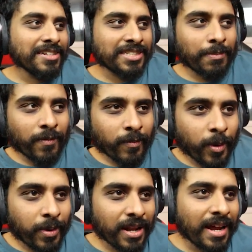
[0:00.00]
Some of them are
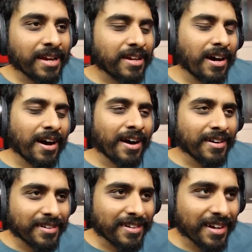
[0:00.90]
a bit like,
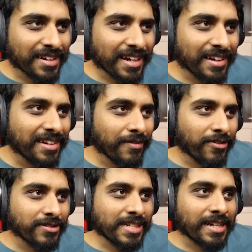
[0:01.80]
okay. It
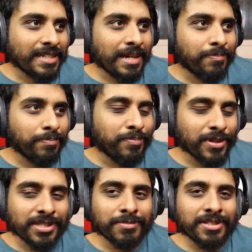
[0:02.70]
feels like he
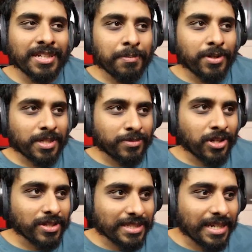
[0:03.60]
put some
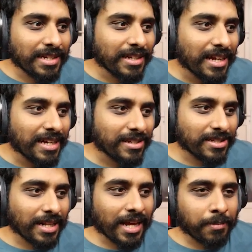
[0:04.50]
jokes in
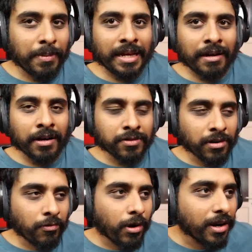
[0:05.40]
just to like make it
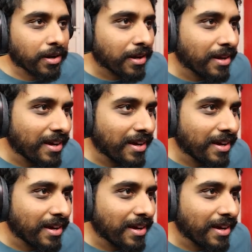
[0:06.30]
101.